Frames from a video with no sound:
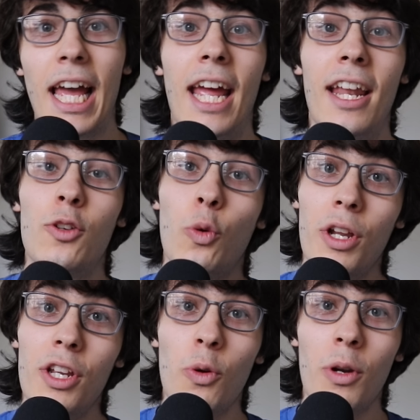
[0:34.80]
And in
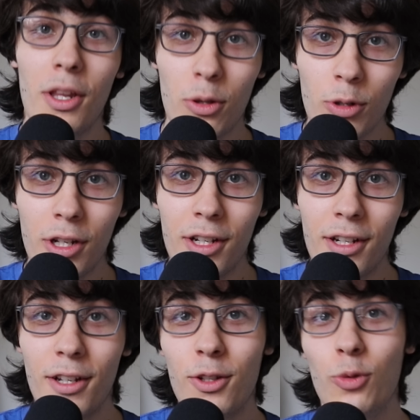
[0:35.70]

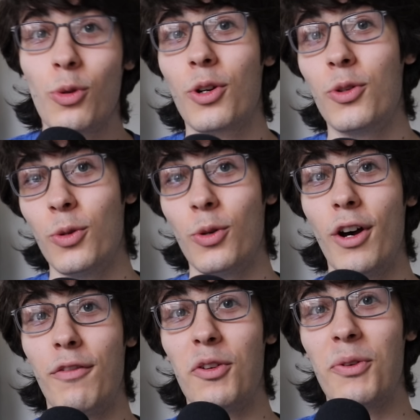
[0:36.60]
2023, you were
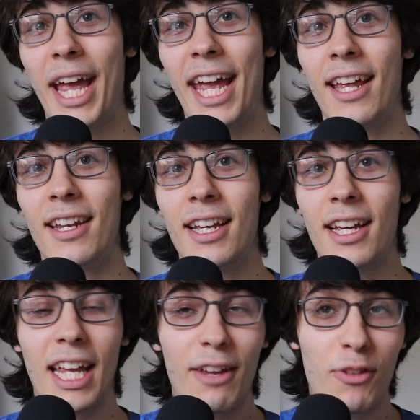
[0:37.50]
cool if you add
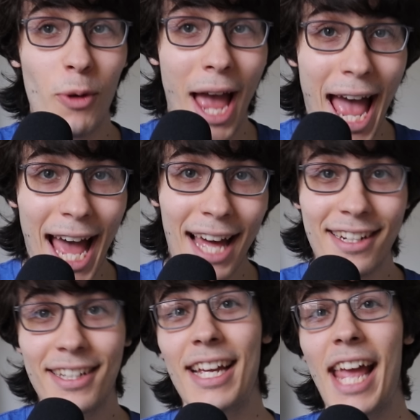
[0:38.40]
if you
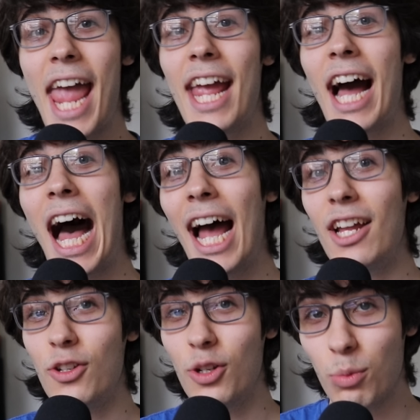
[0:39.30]
add
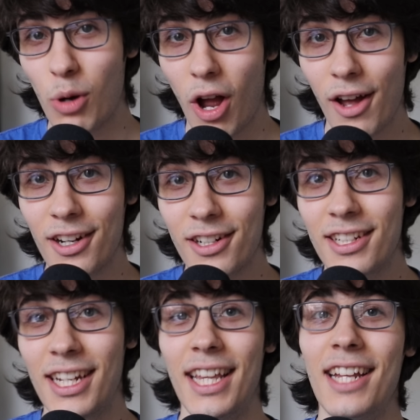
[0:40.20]
AI to your
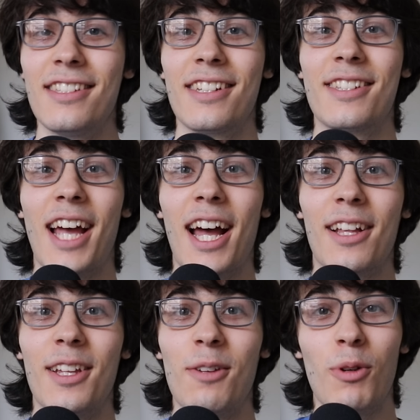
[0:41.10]
product. And that is
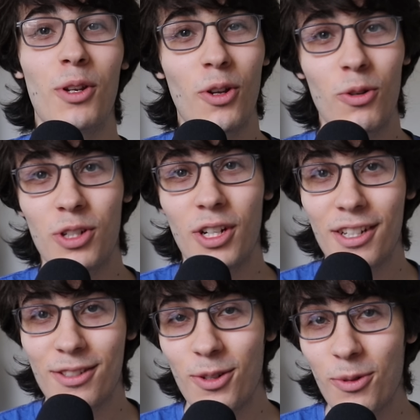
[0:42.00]
exactly what Notion
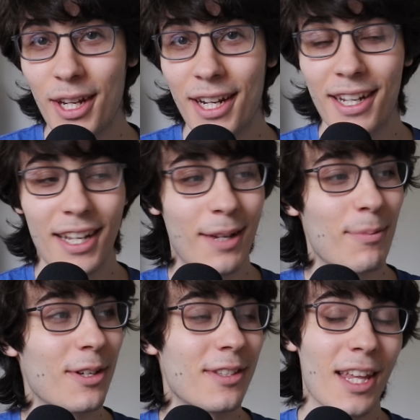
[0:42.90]
is doing
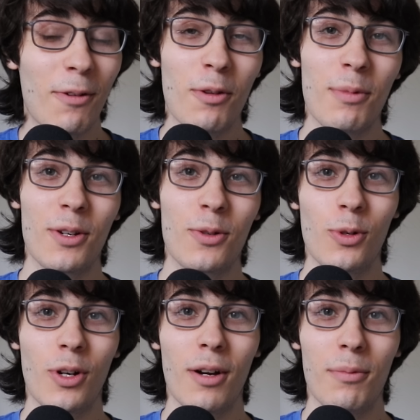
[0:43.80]
because they want to be a
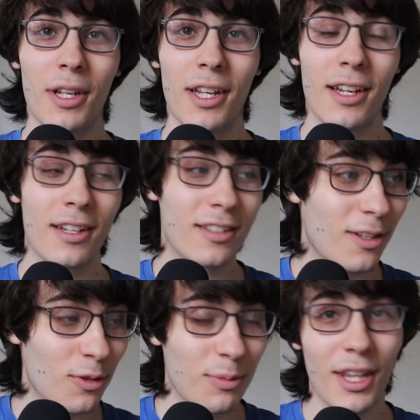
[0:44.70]
cool company.
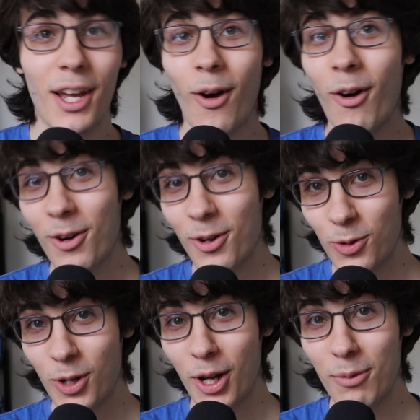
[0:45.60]
Excuse me, they are a
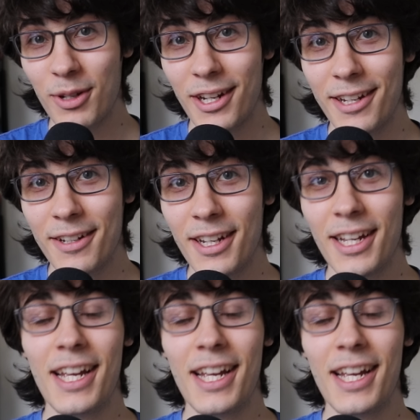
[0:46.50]
cool company.